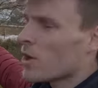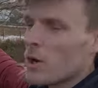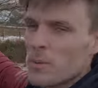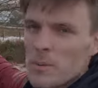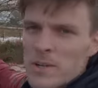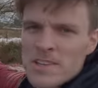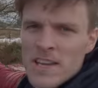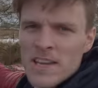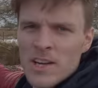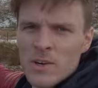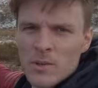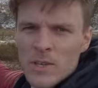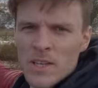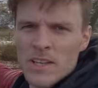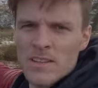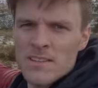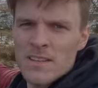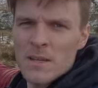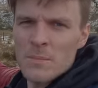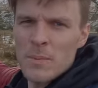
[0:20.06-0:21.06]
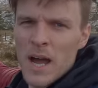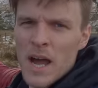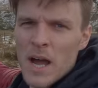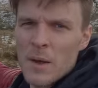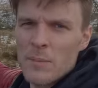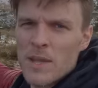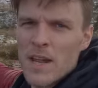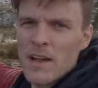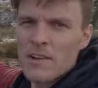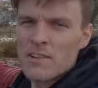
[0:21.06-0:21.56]
go up this hill. You can see
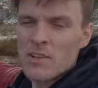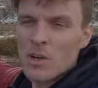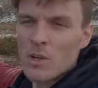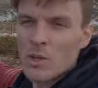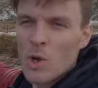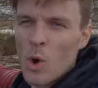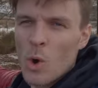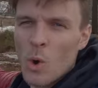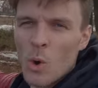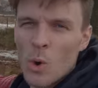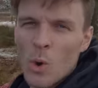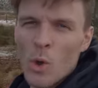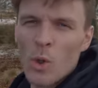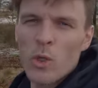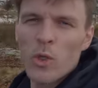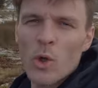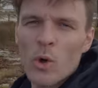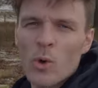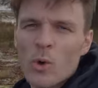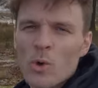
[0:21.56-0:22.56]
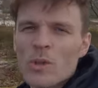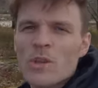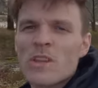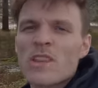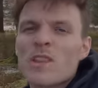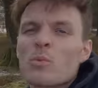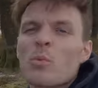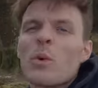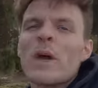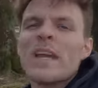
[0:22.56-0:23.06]
behind me there. It's called Hawthorne
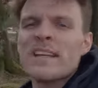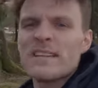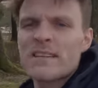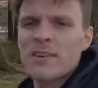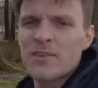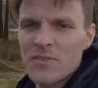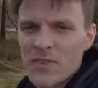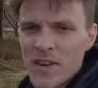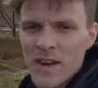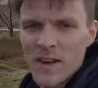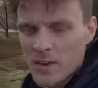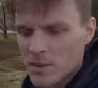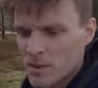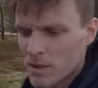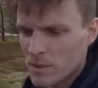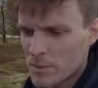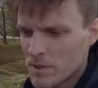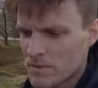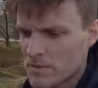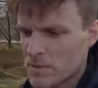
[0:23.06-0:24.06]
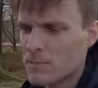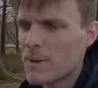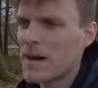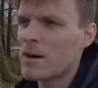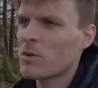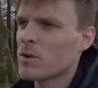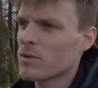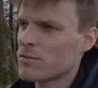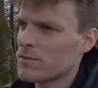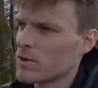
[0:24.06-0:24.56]
Thwaite Fell. Bit of a
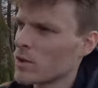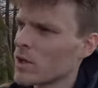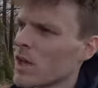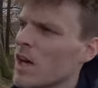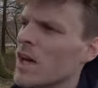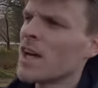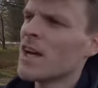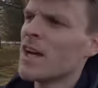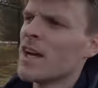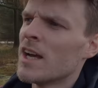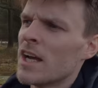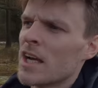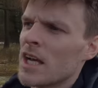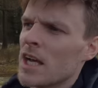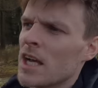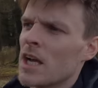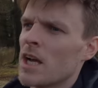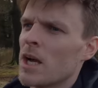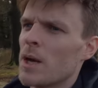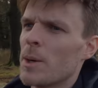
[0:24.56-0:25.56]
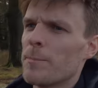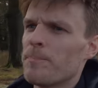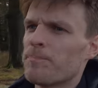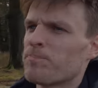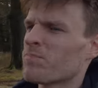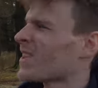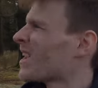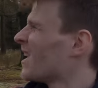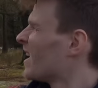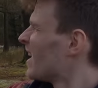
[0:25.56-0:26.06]
mouthful.
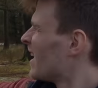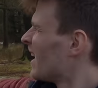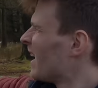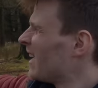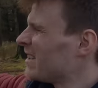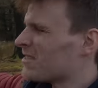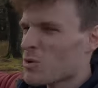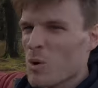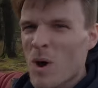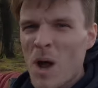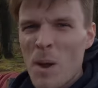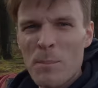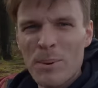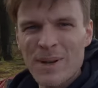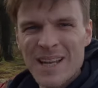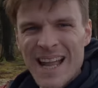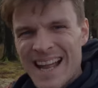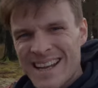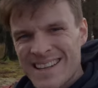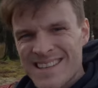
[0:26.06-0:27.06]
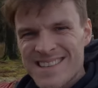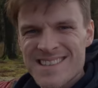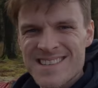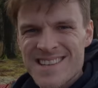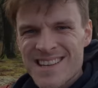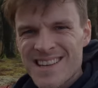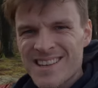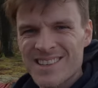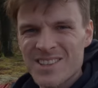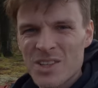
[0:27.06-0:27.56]
It's quite a
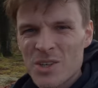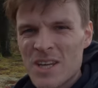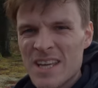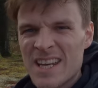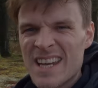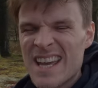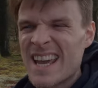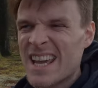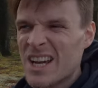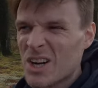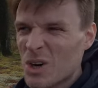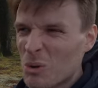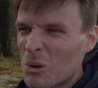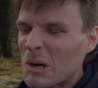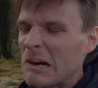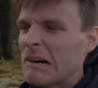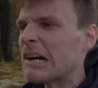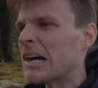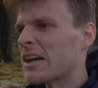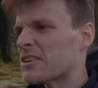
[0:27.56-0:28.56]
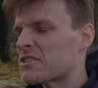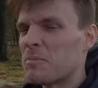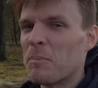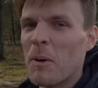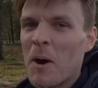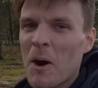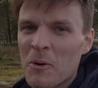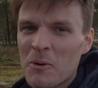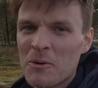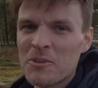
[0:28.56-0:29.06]
bland looking hill, I
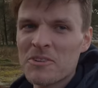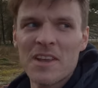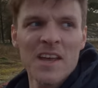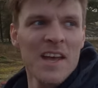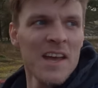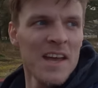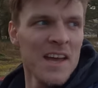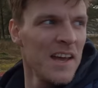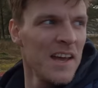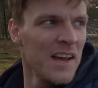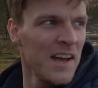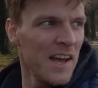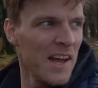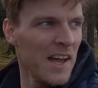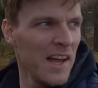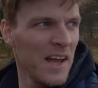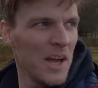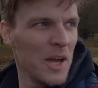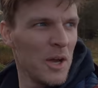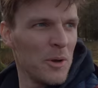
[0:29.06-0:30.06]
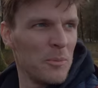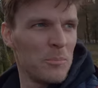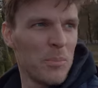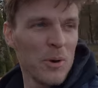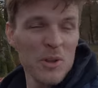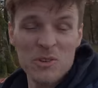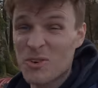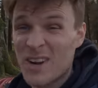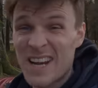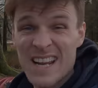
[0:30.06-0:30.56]
suppose.
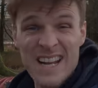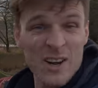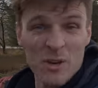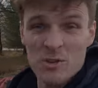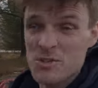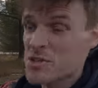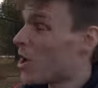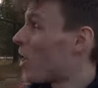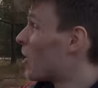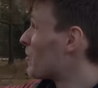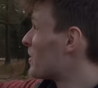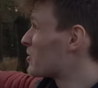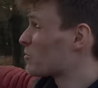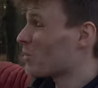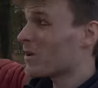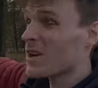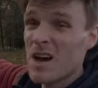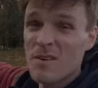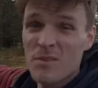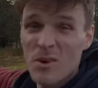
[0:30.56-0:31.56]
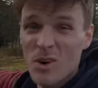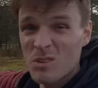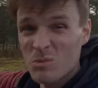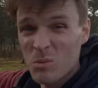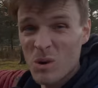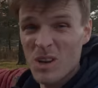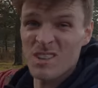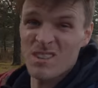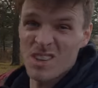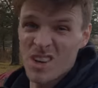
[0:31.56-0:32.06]
But it's really close to home, and it's one that I've always
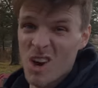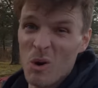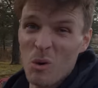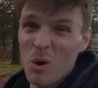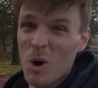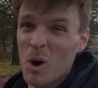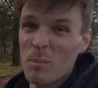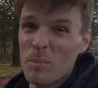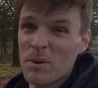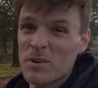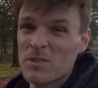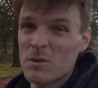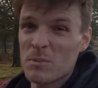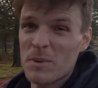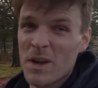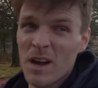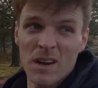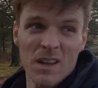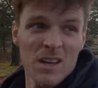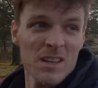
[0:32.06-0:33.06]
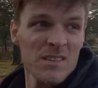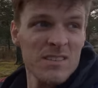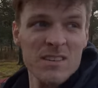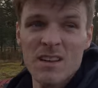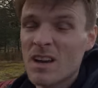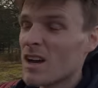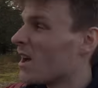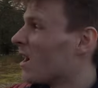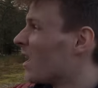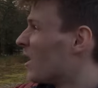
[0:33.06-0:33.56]
wanted to go up, to be
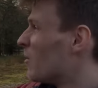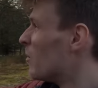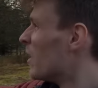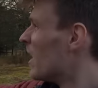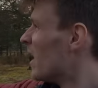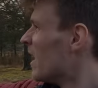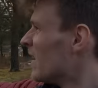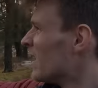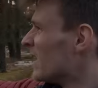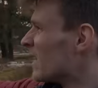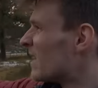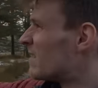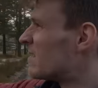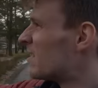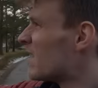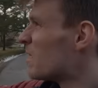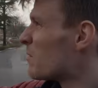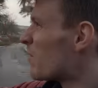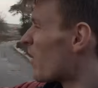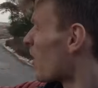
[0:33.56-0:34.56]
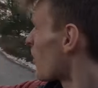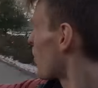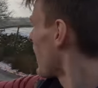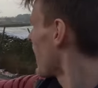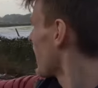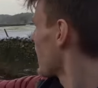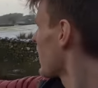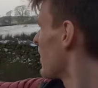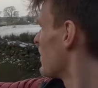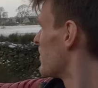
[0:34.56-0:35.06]
honest. You can see we've got
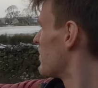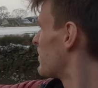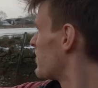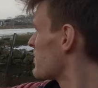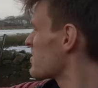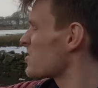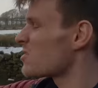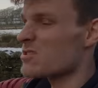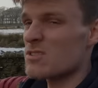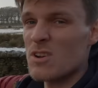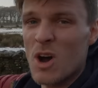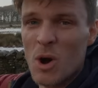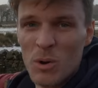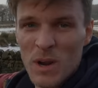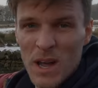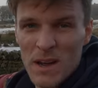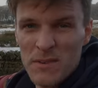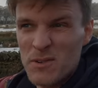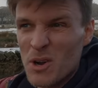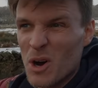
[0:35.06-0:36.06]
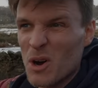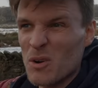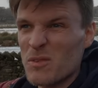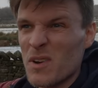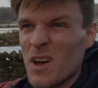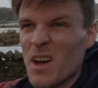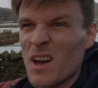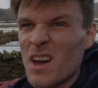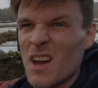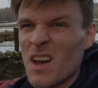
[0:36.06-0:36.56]
quite a lot of snow left
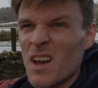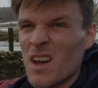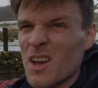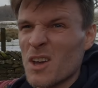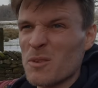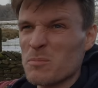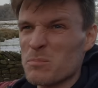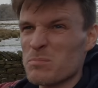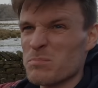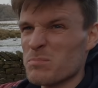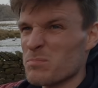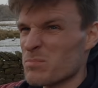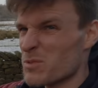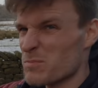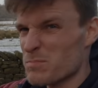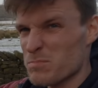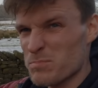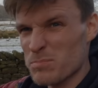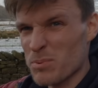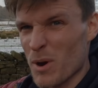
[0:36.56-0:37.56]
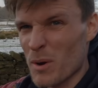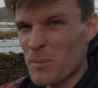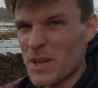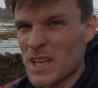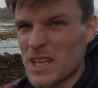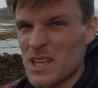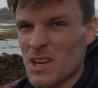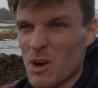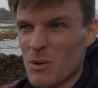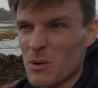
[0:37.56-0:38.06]
over.
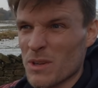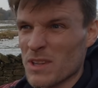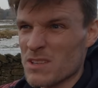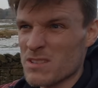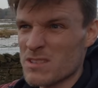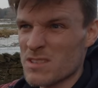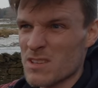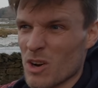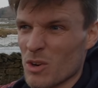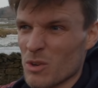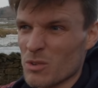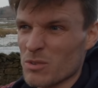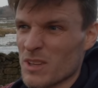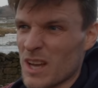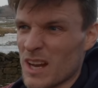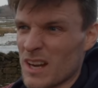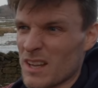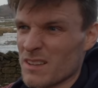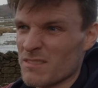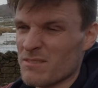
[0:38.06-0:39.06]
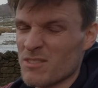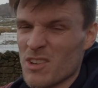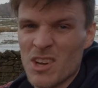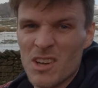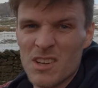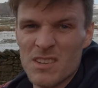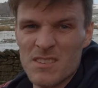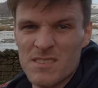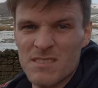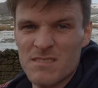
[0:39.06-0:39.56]
Probably, you know, when the snow's kind of
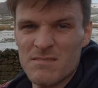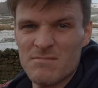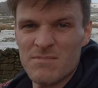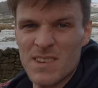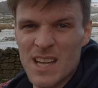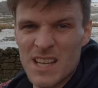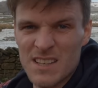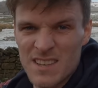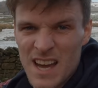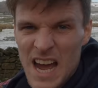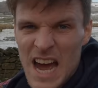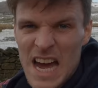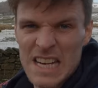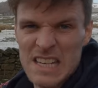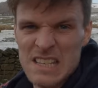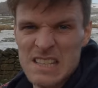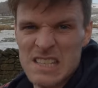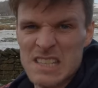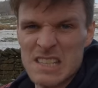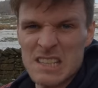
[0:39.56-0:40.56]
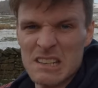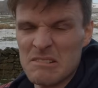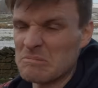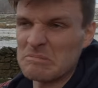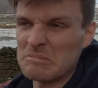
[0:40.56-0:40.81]
turned into ice,